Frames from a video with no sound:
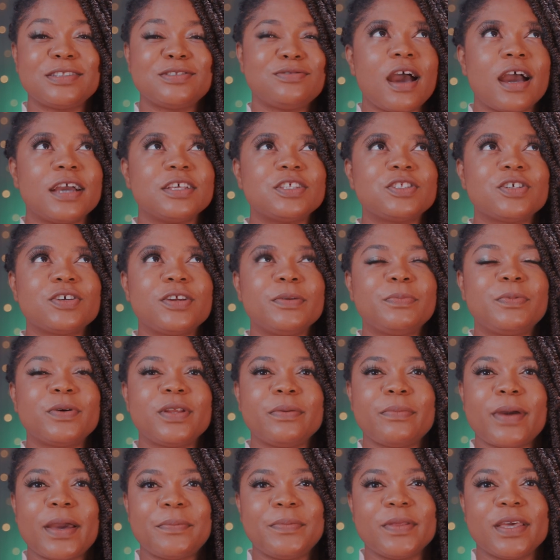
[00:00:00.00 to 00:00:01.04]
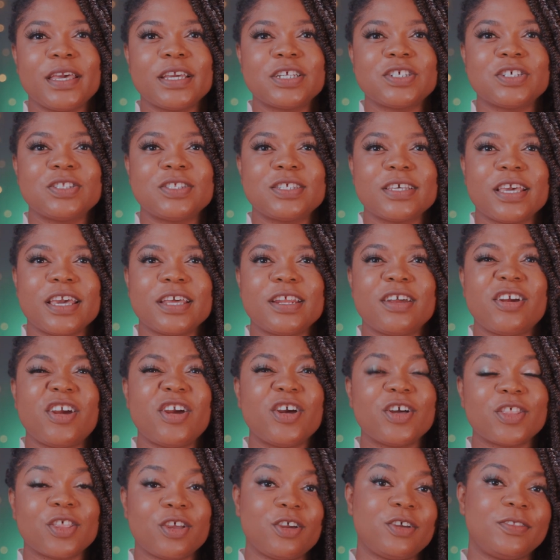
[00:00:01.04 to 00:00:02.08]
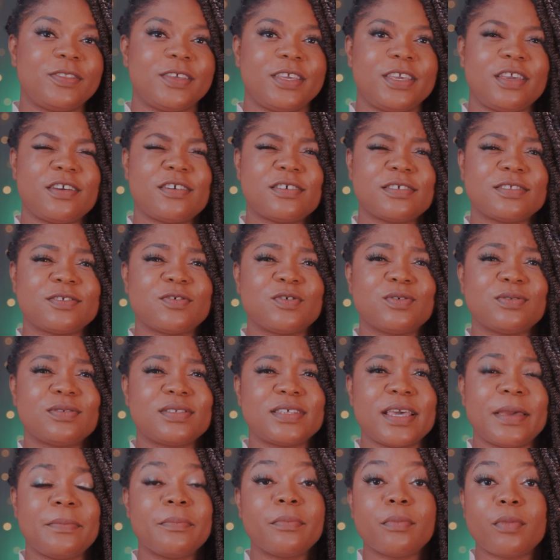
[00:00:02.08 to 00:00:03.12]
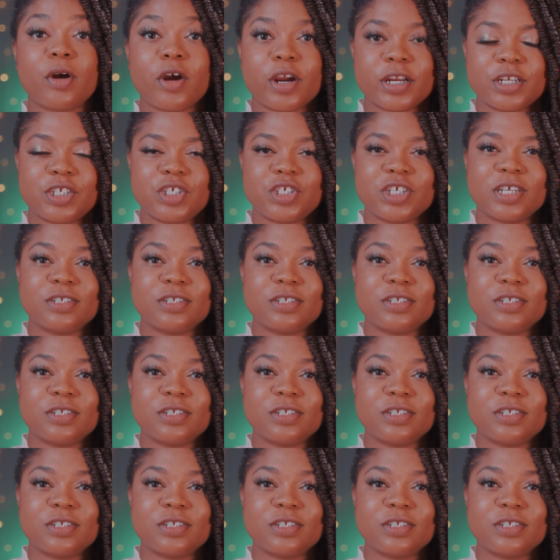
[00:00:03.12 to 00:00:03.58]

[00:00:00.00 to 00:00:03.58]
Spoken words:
I started putting my application together earlier in the year, so say March,